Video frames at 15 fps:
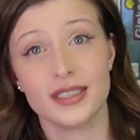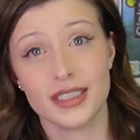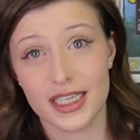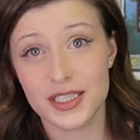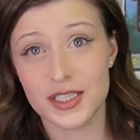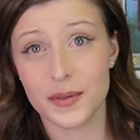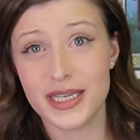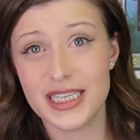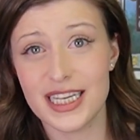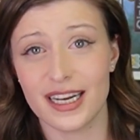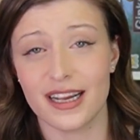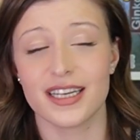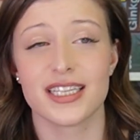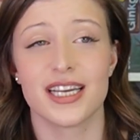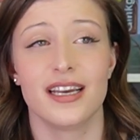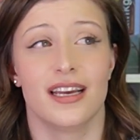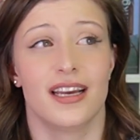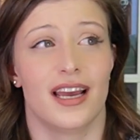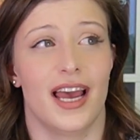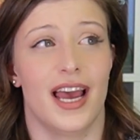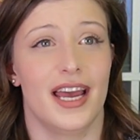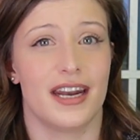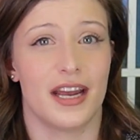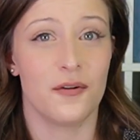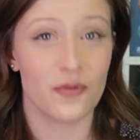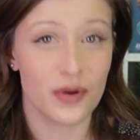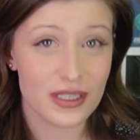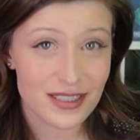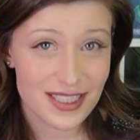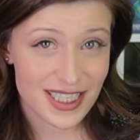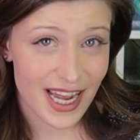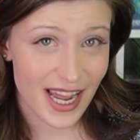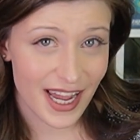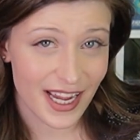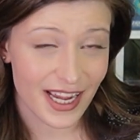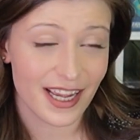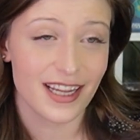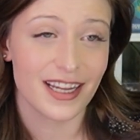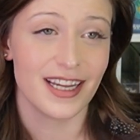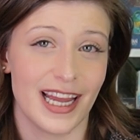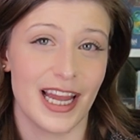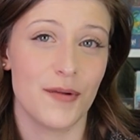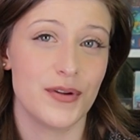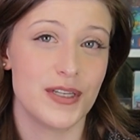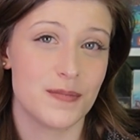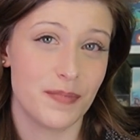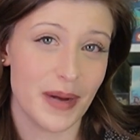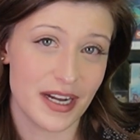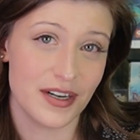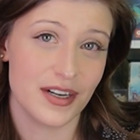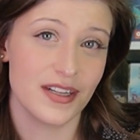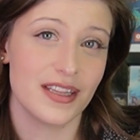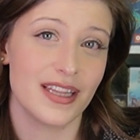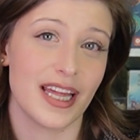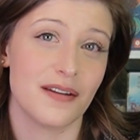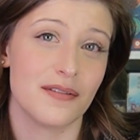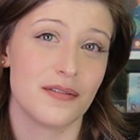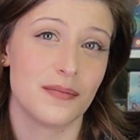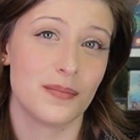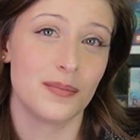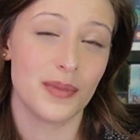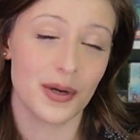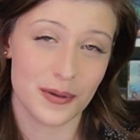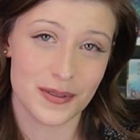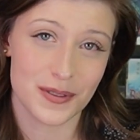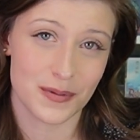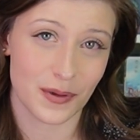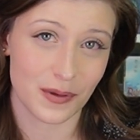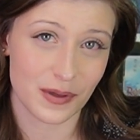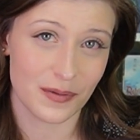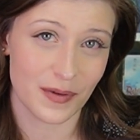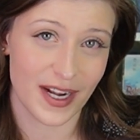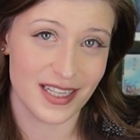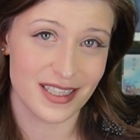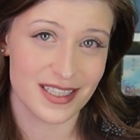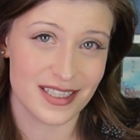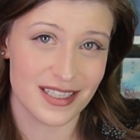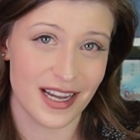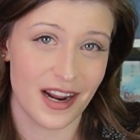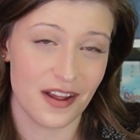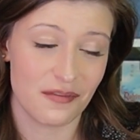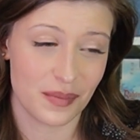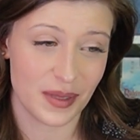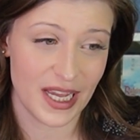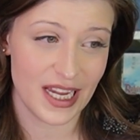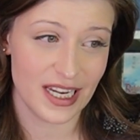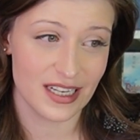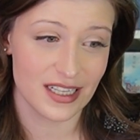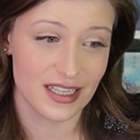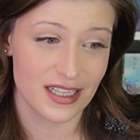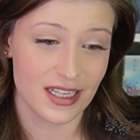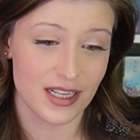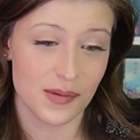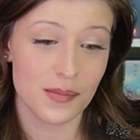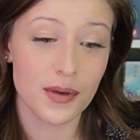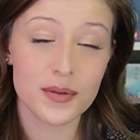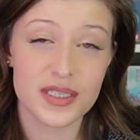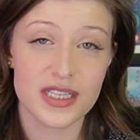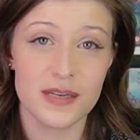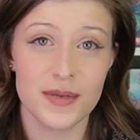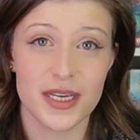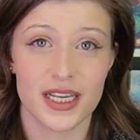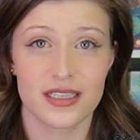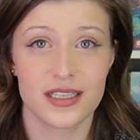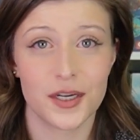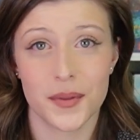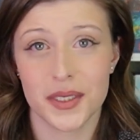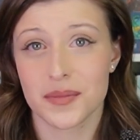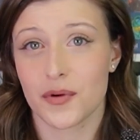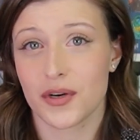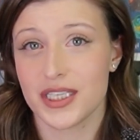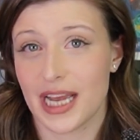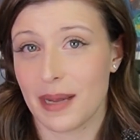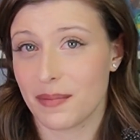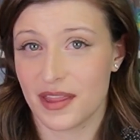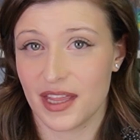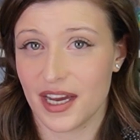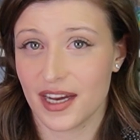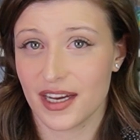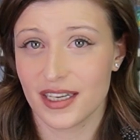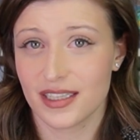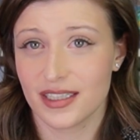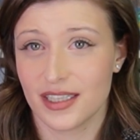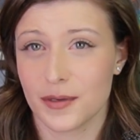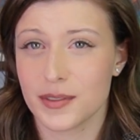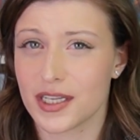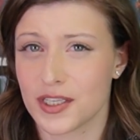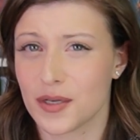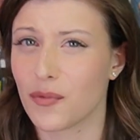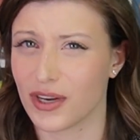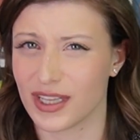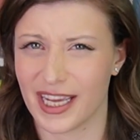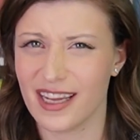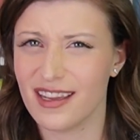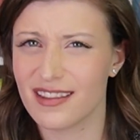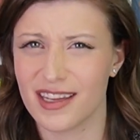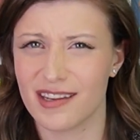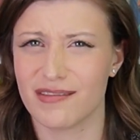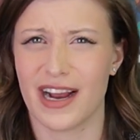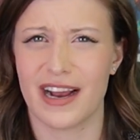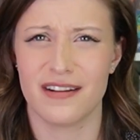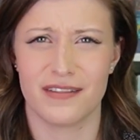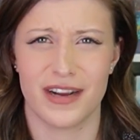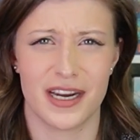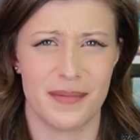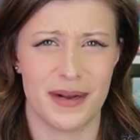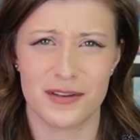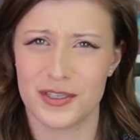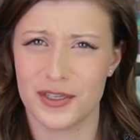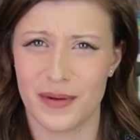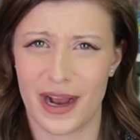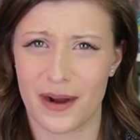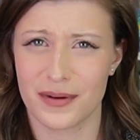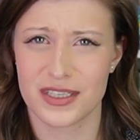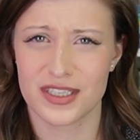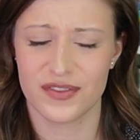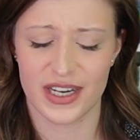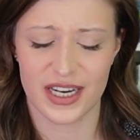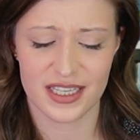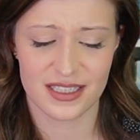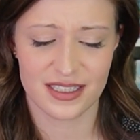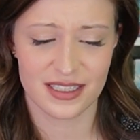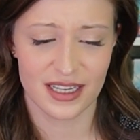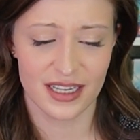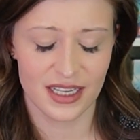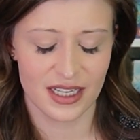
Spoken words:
And so I did it. And I will say it was better than most roll and writes that I've played, mostly because there was more depth there. There was also more length. It ran about 2 hours for us.